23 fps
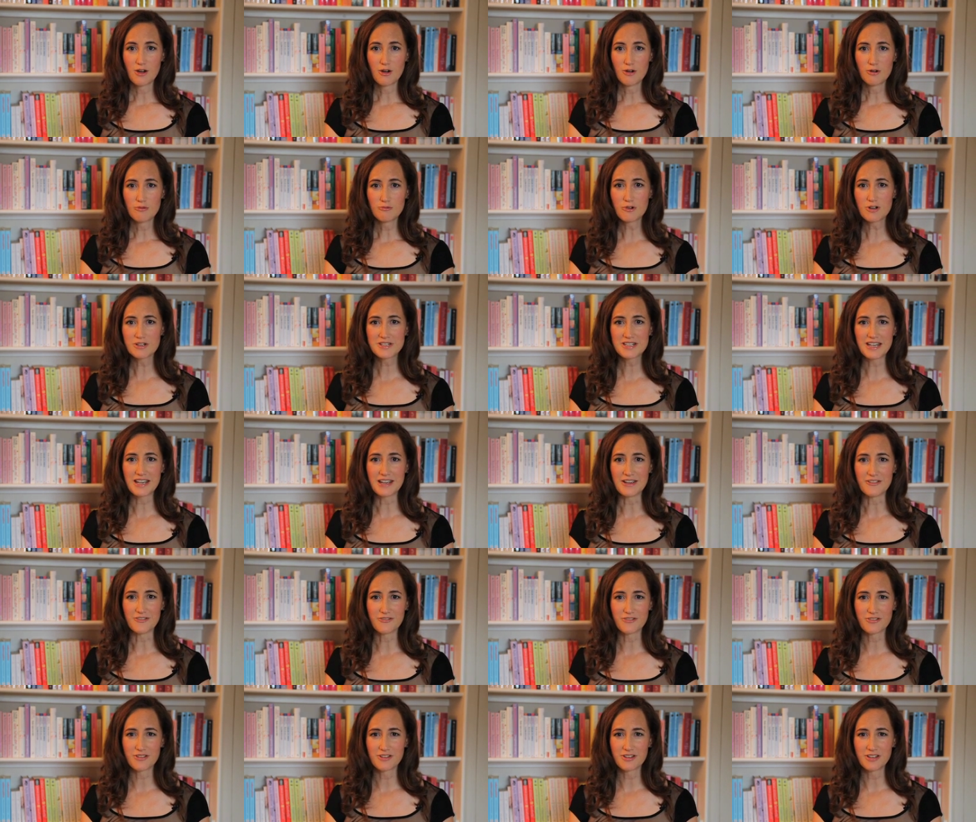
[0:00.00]
What
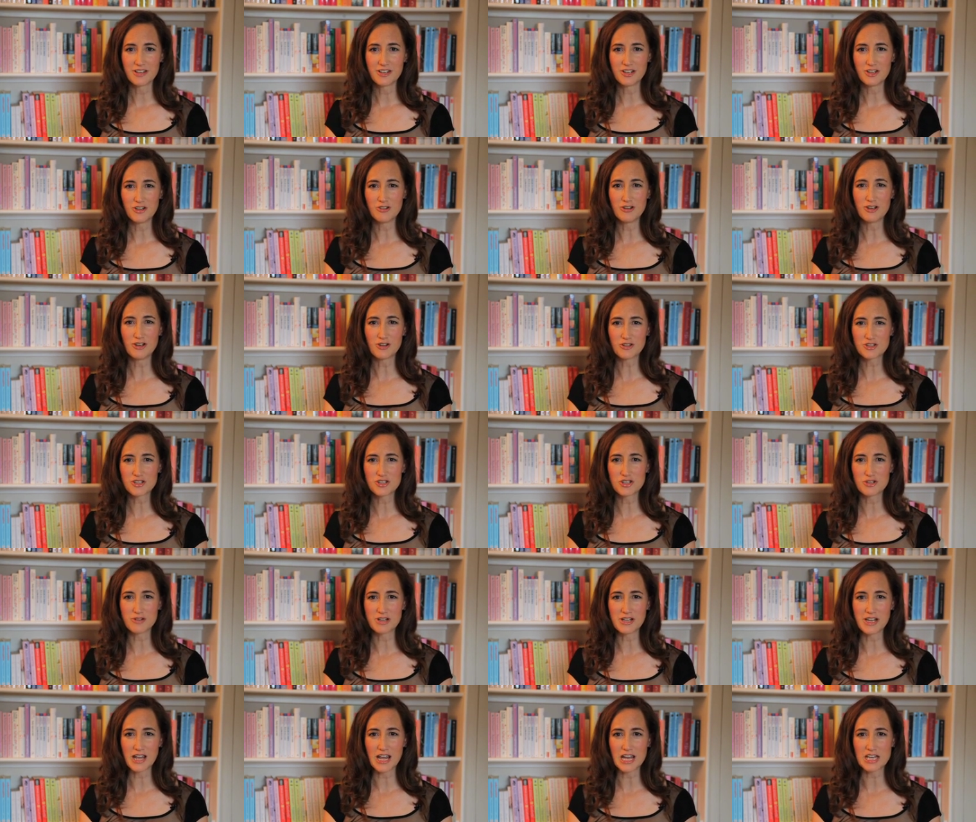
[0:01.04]
if you lost your
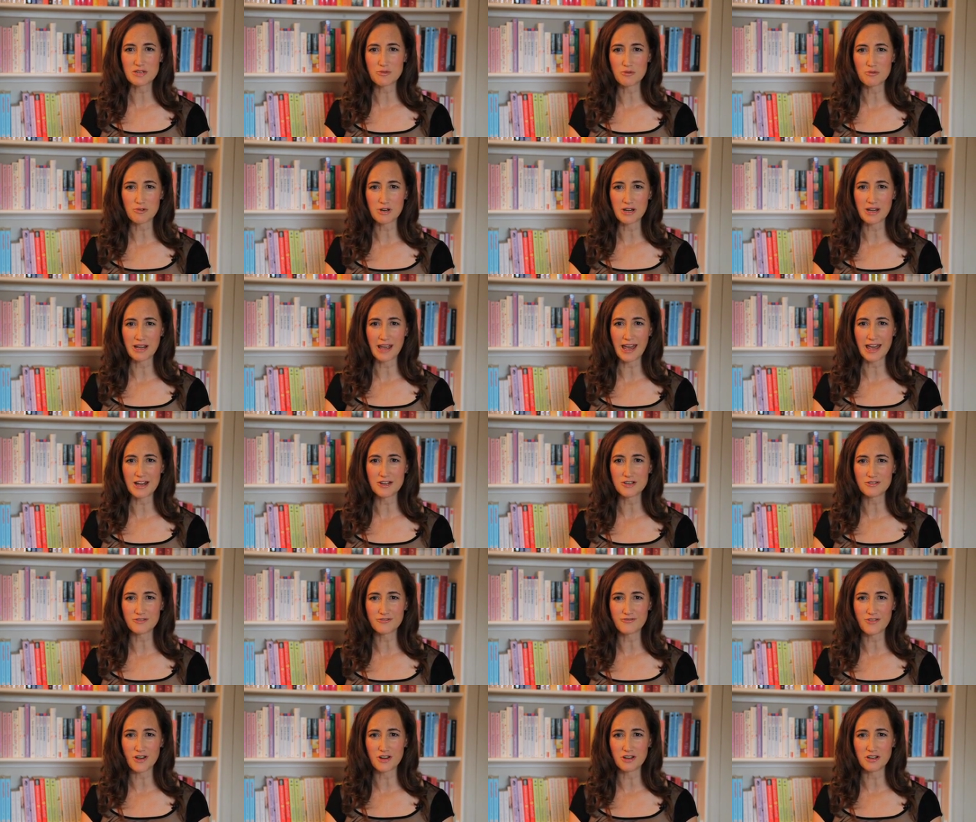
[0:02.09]
engagement ring and your
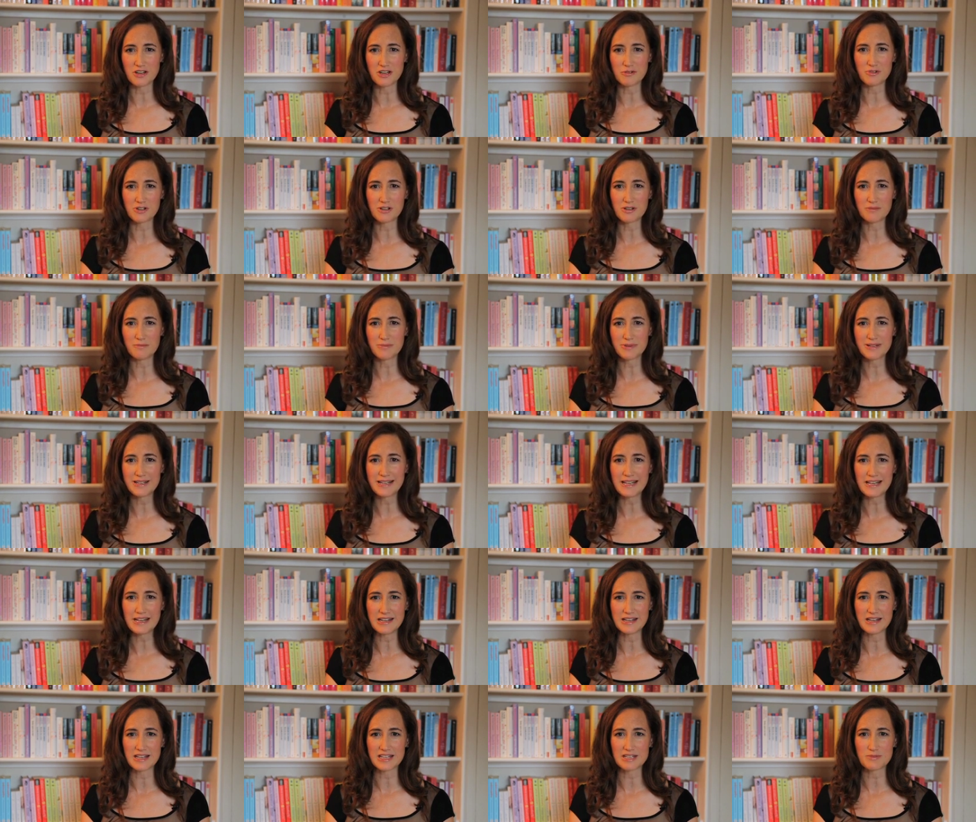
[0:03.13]
phone and you were
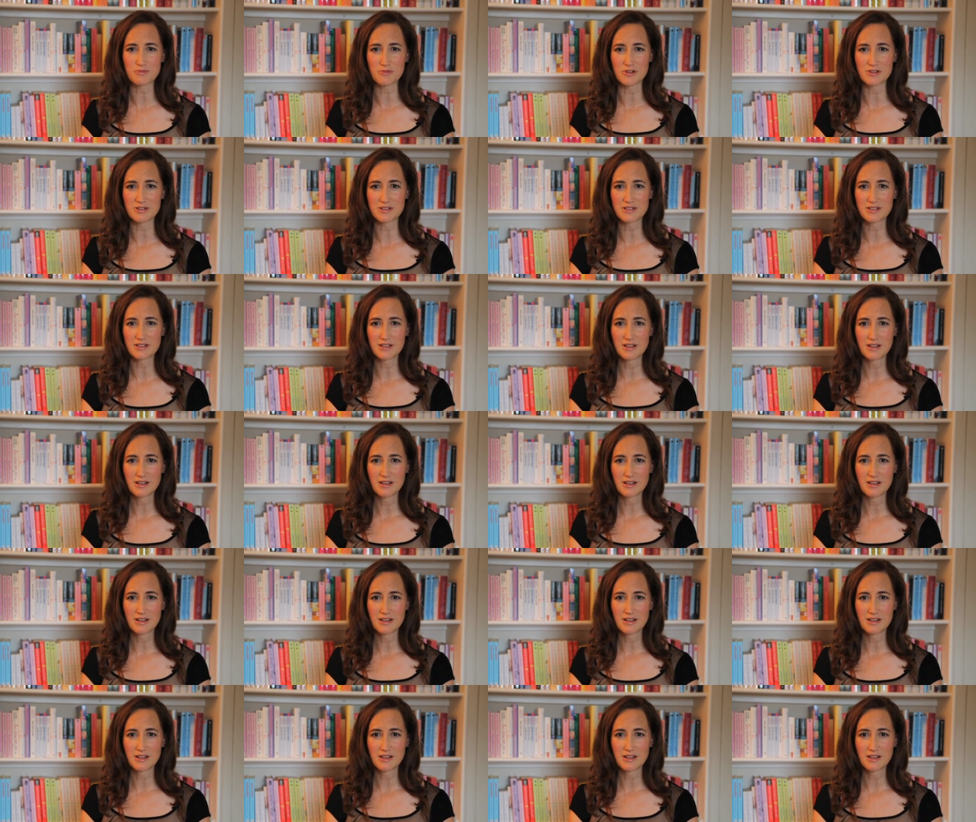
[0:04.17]
completely desperate?